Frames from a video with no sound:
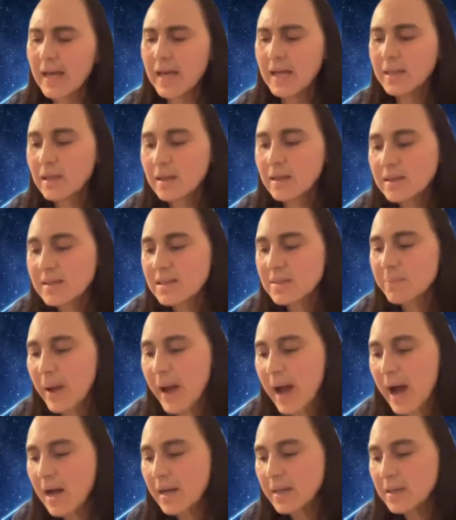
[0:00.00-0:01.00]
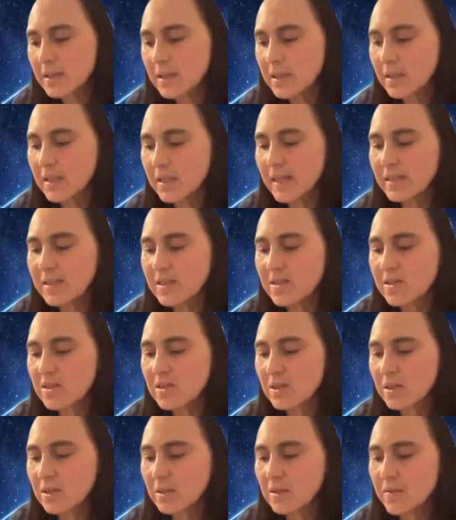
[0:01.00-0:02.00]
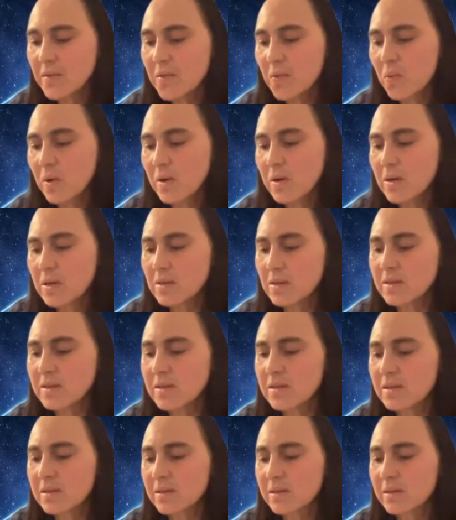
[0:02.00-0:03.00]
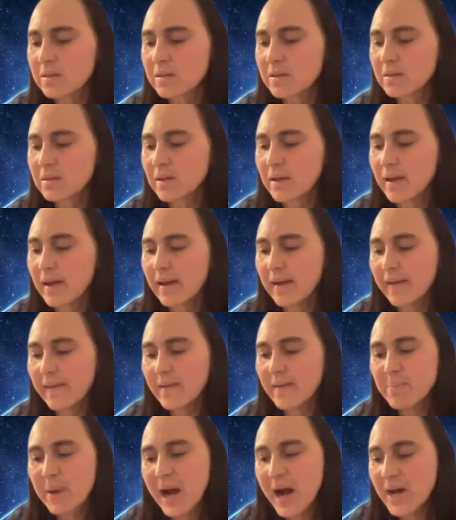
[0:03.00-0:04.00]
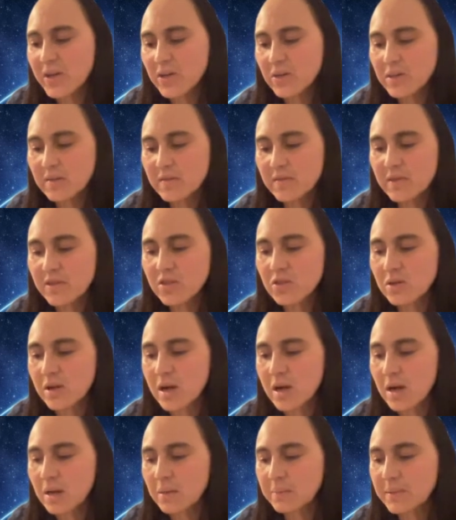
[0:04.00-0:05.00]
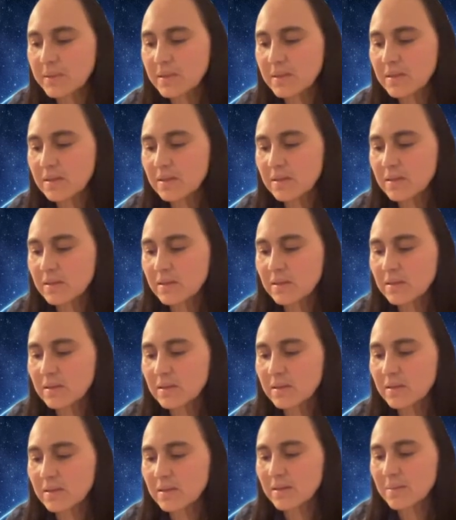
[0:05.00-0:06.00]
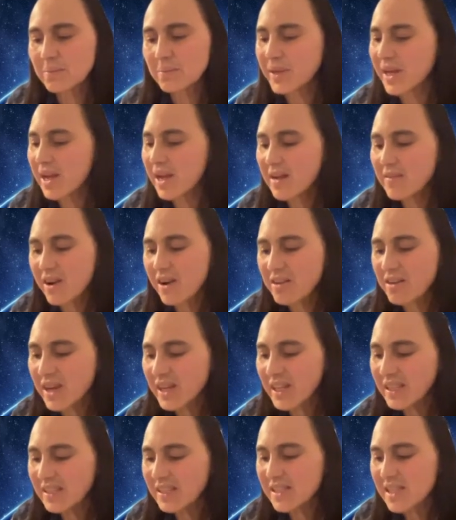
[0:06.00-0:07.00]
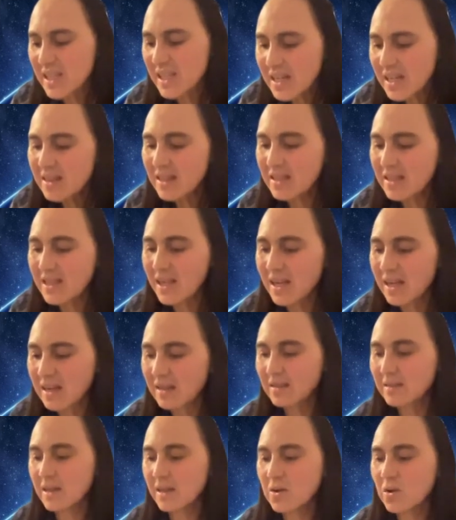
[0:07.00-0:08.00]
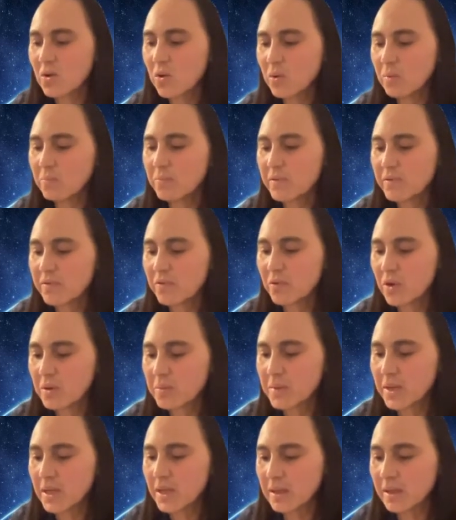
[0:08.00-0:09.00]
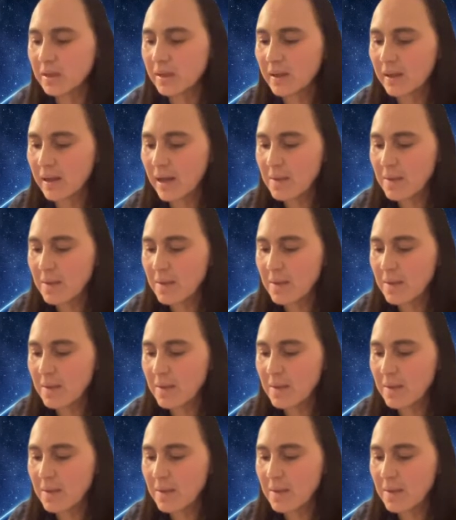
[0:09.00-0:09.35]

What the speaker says: And in its patter, I discern the words and the pattern of the drops. But I have already seen this hand I hold before me.